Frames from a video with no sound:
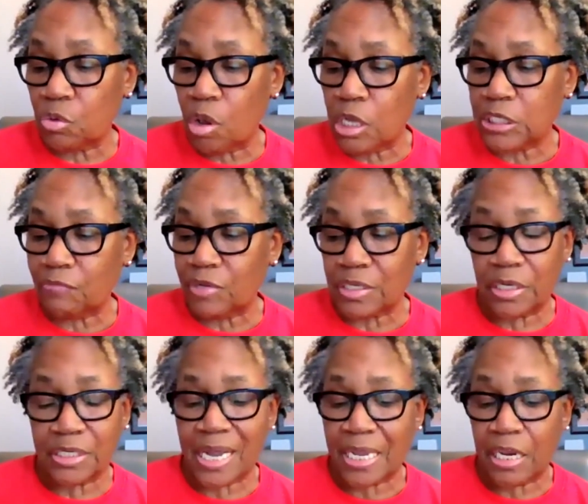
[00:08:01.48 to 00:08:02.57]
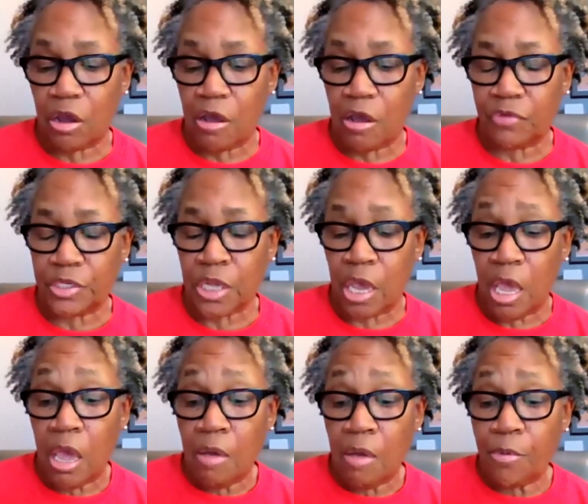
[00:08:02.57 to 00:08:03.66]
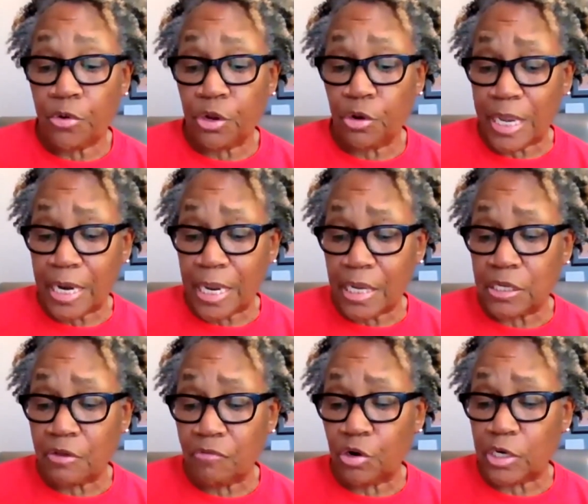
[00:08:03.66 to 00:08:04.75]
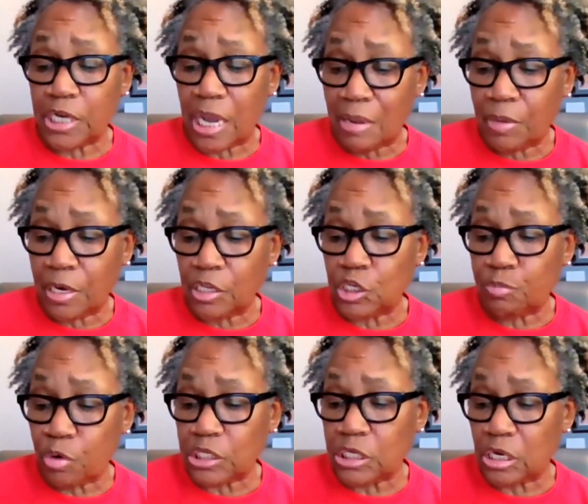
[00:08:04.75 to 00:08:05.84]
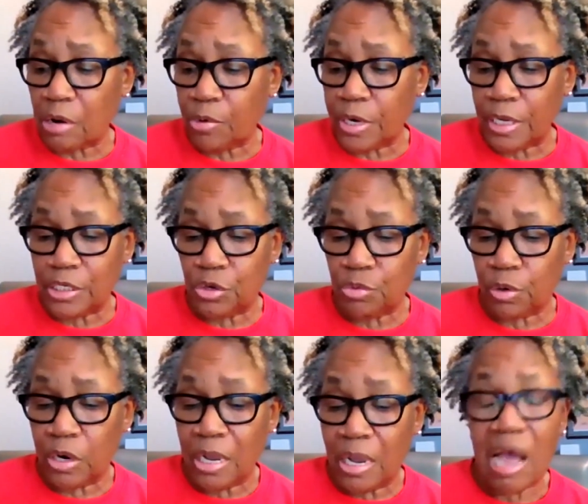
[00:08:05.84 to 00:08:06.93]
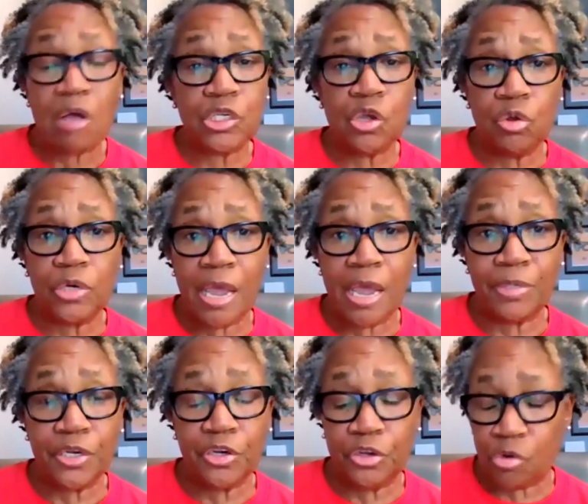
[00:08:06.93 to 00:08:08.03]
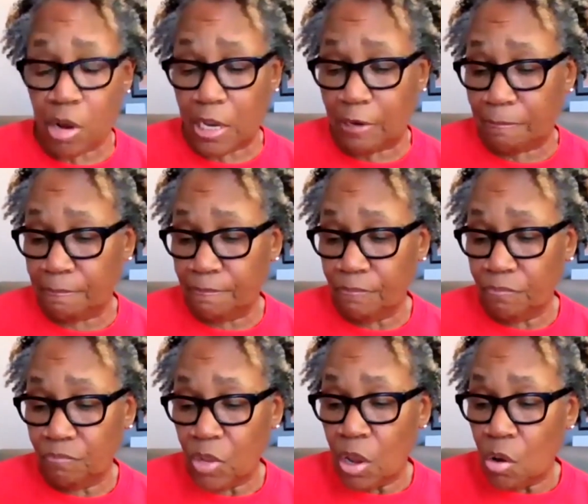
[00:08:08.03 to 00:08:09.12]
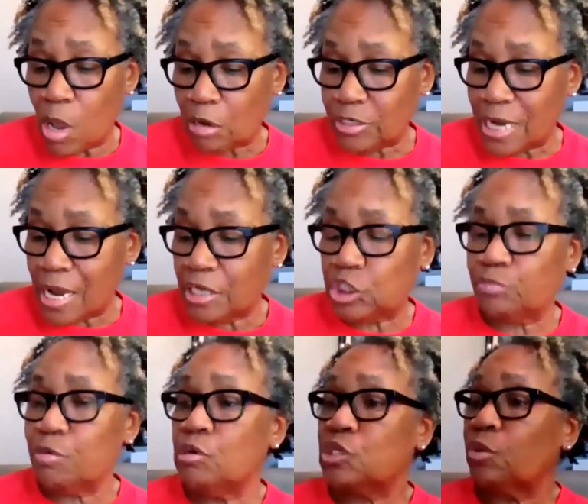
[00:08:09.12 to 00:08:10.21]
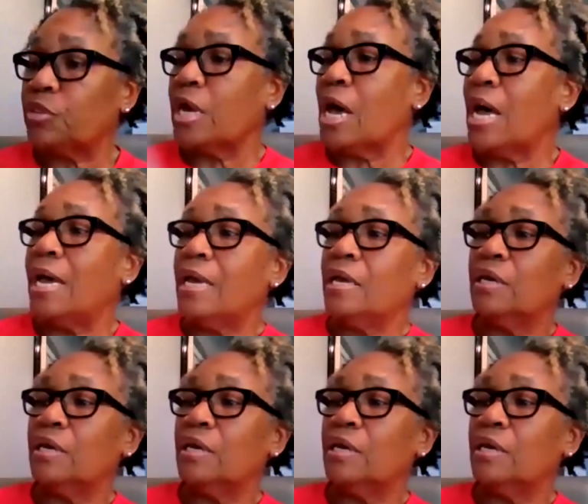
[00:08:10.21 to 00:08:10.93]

on the walls of his untidy office bore the greetings of entertainment and sports celebrities who were household names in Detroit. While Don schmoozed with the guy,